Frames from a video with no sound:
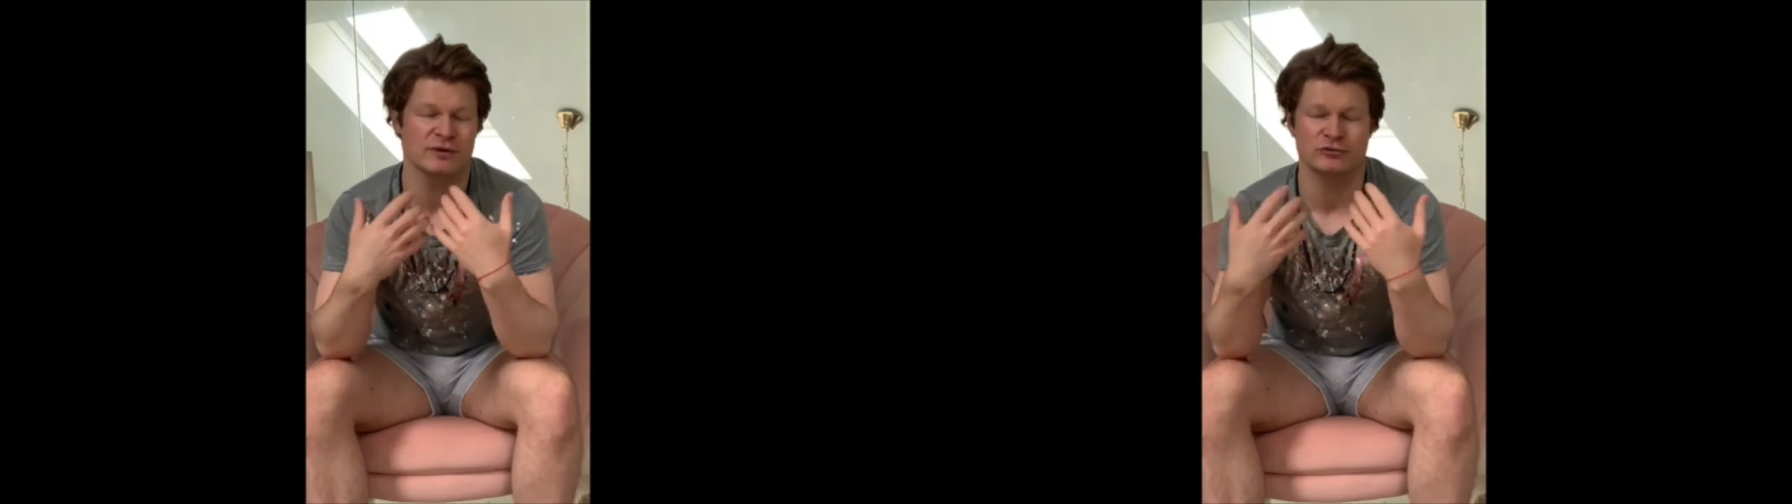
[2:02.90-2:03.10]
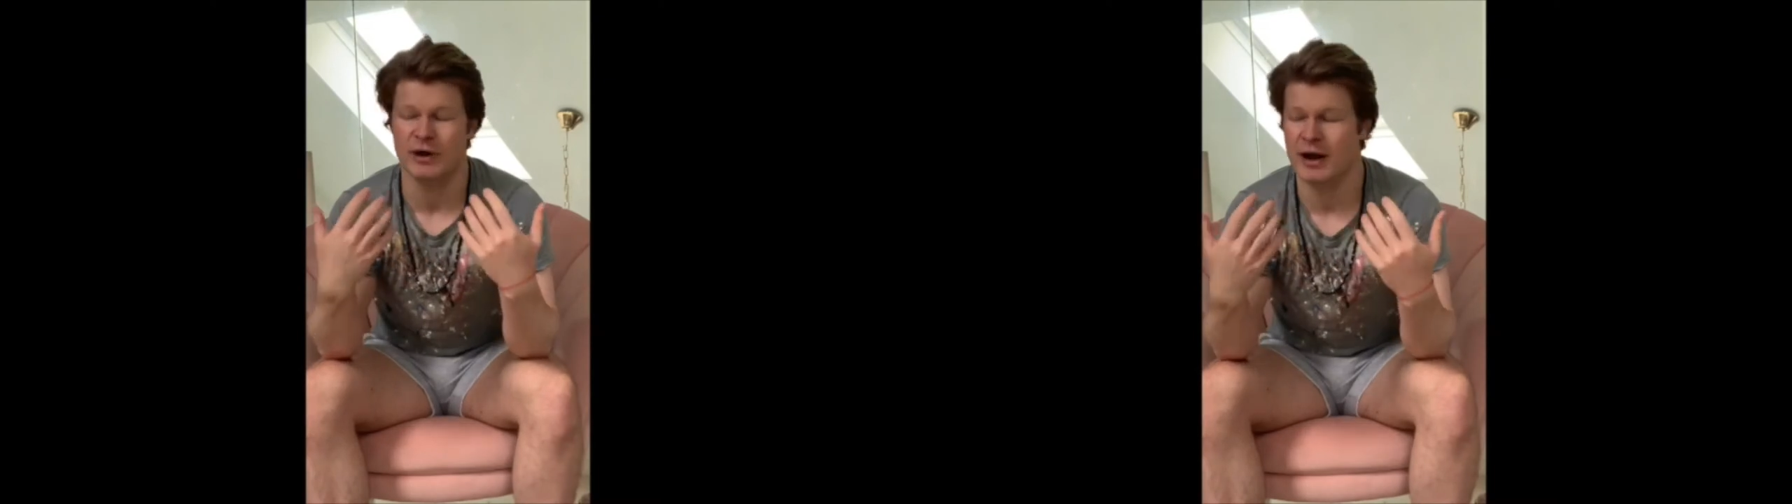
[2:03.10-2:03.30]

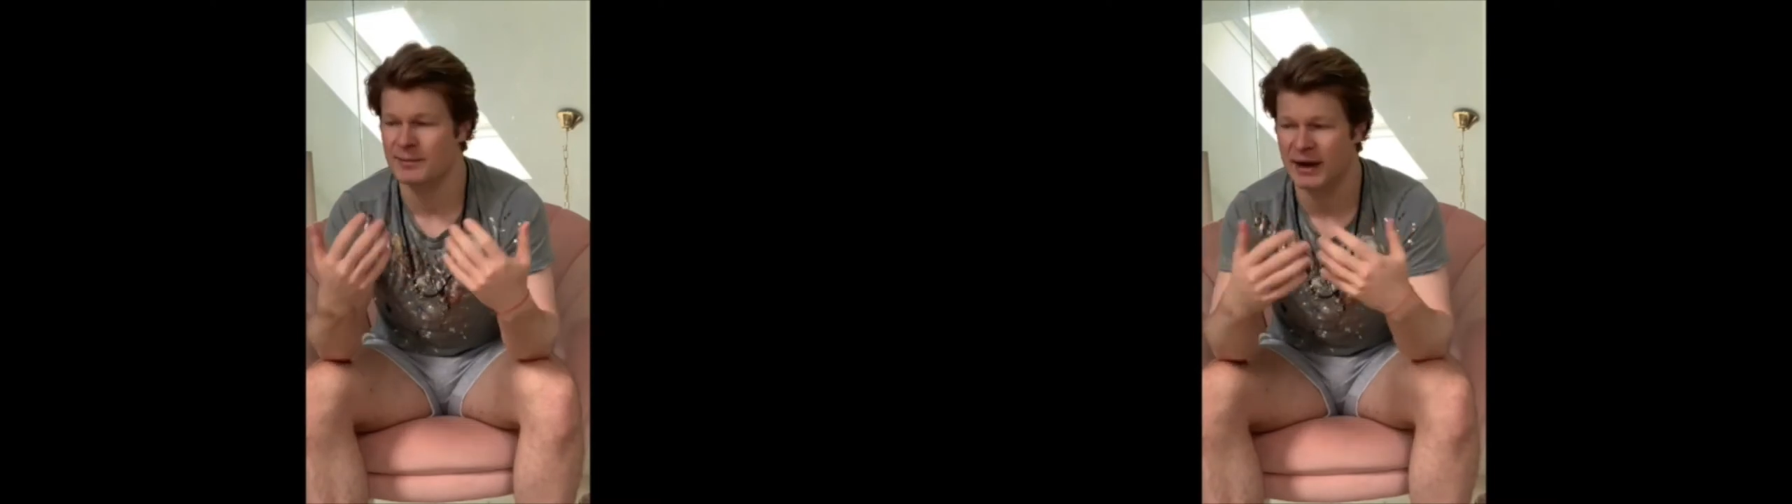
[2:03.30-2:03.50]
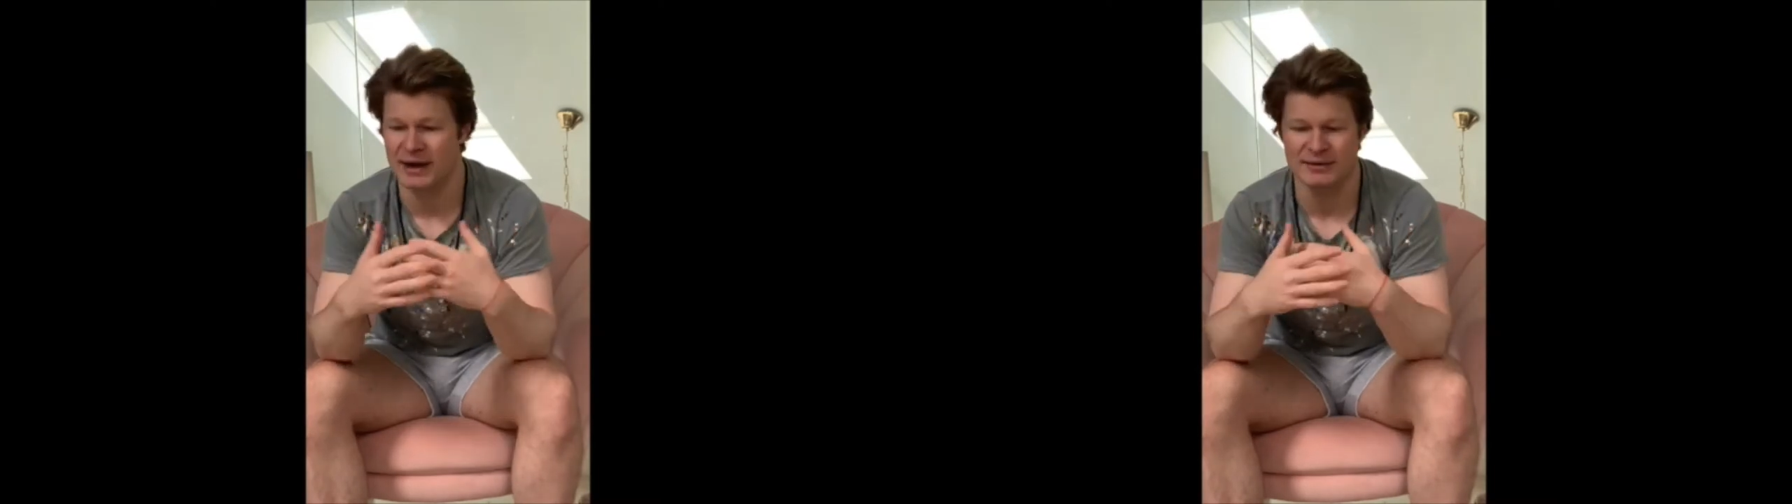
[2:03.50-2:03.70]

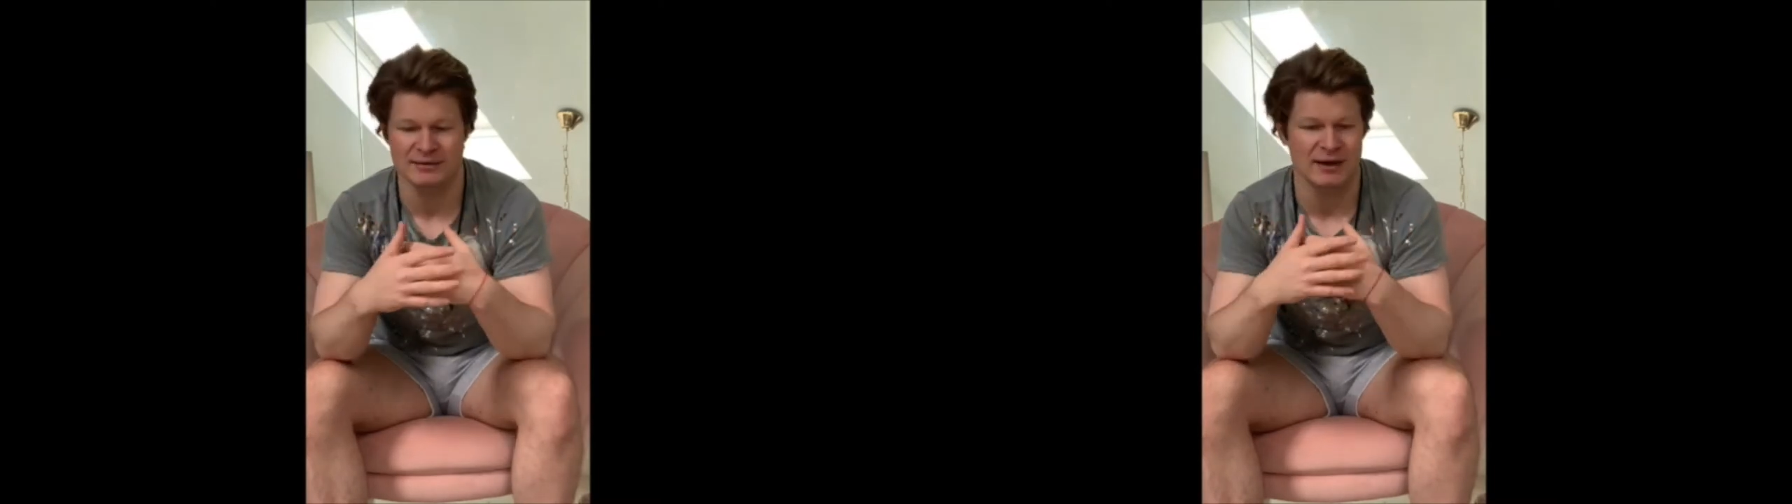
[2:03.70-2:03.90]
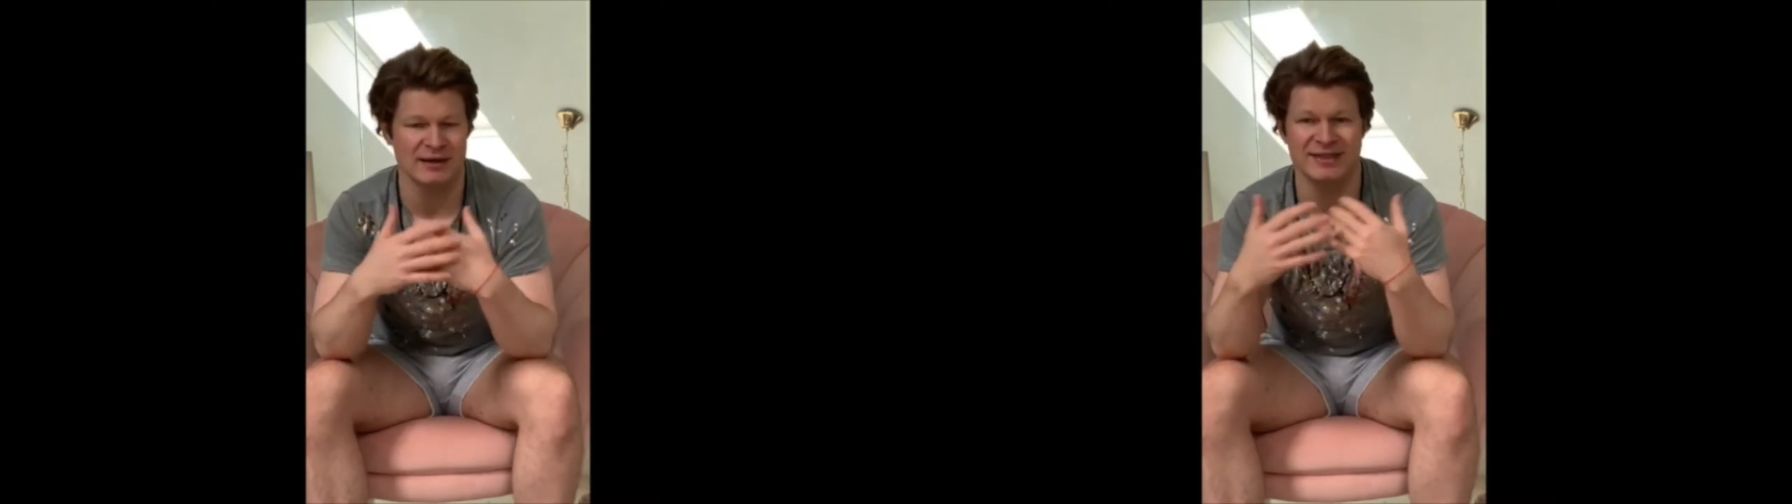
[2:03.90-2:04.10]
drama
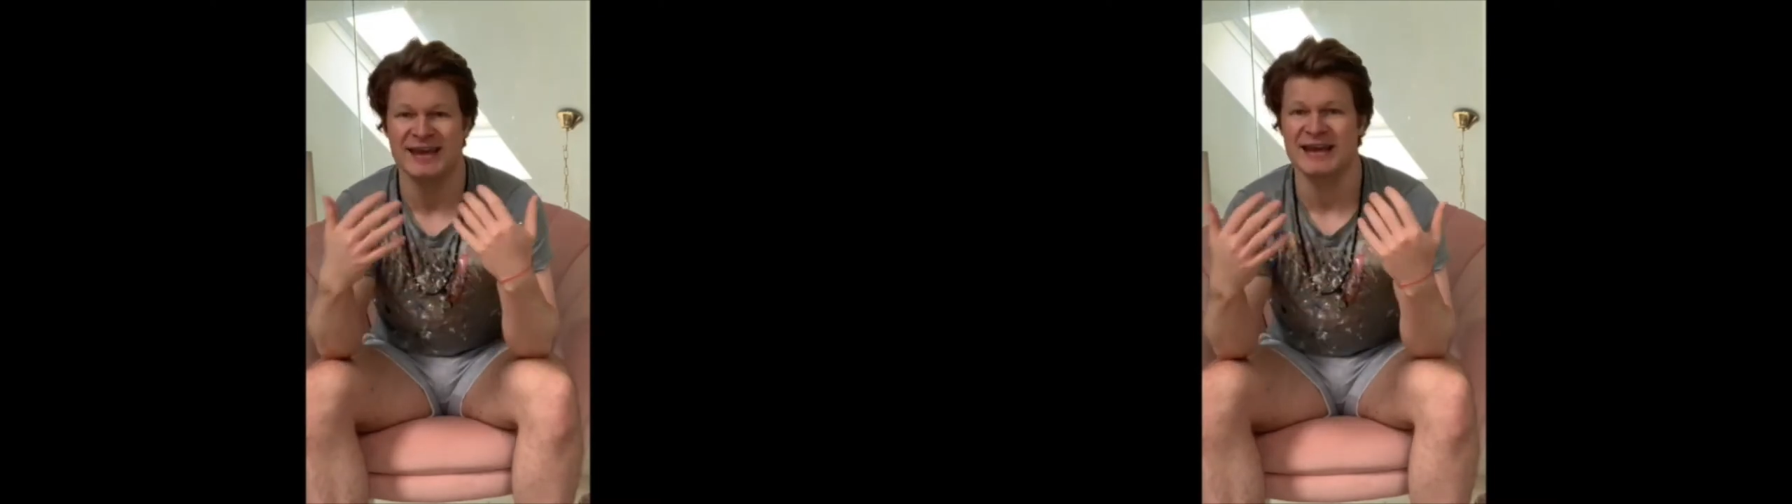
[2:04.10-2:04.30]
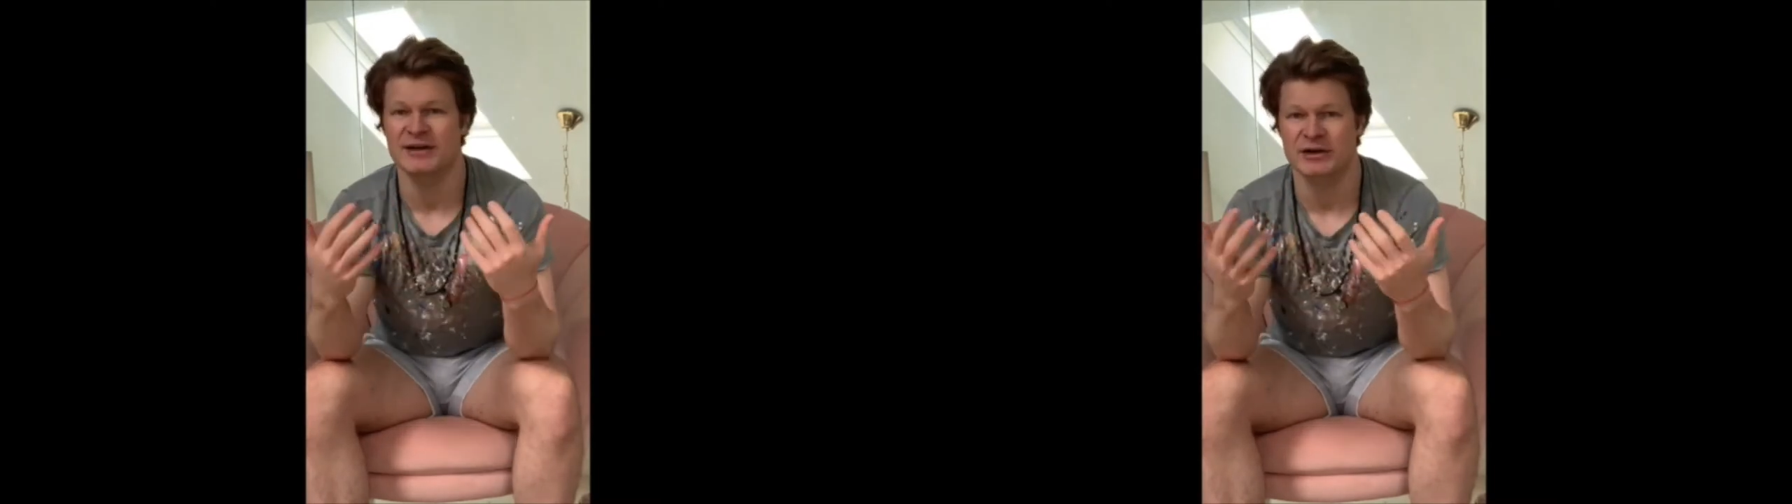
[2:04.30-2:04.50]
and
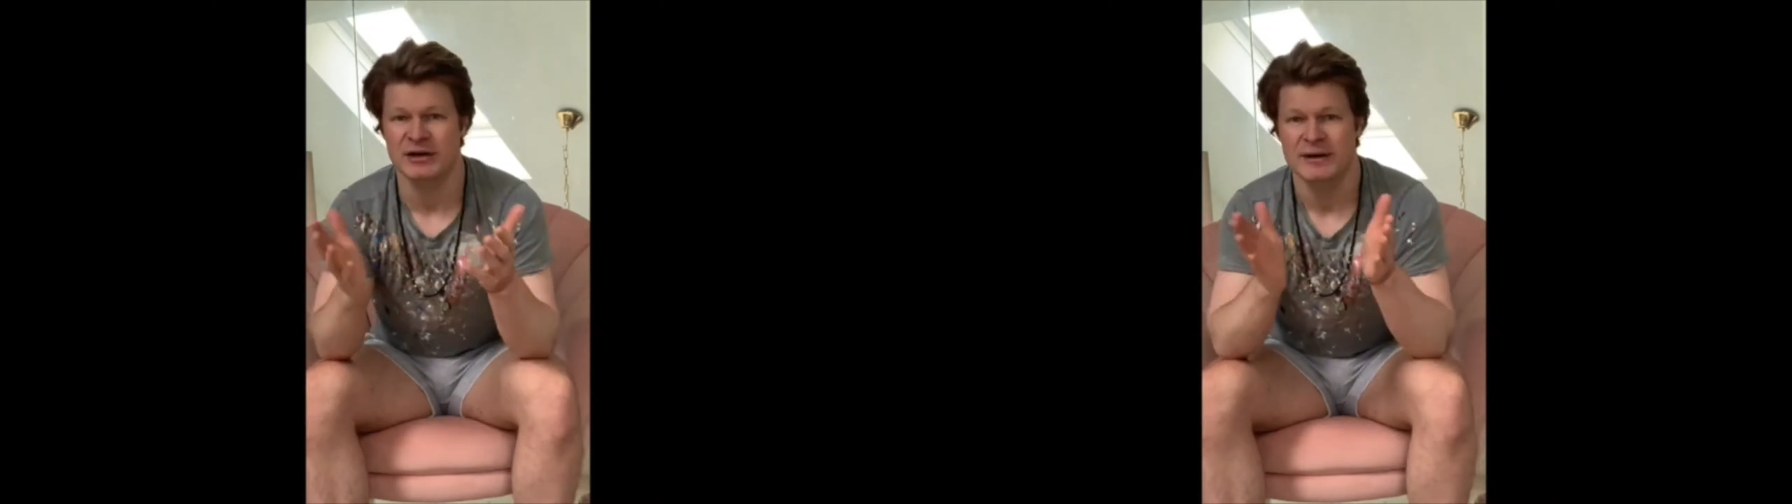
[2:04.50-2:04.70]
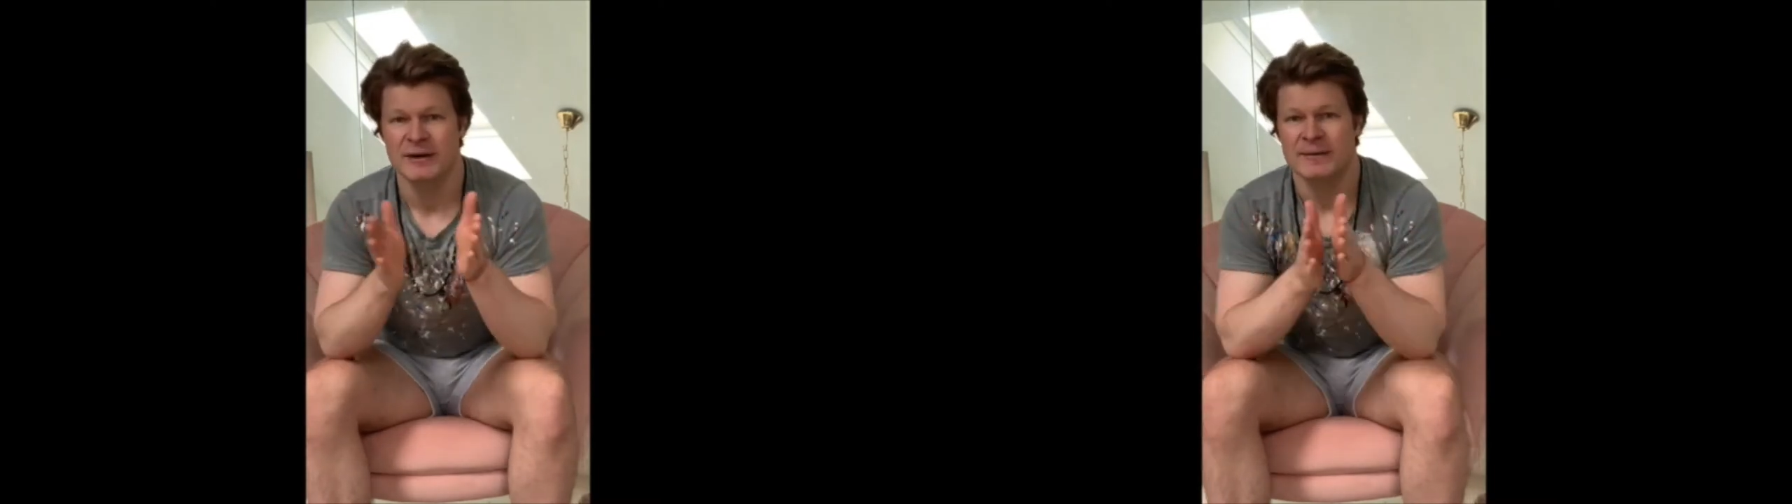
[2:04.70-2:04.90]
theatre.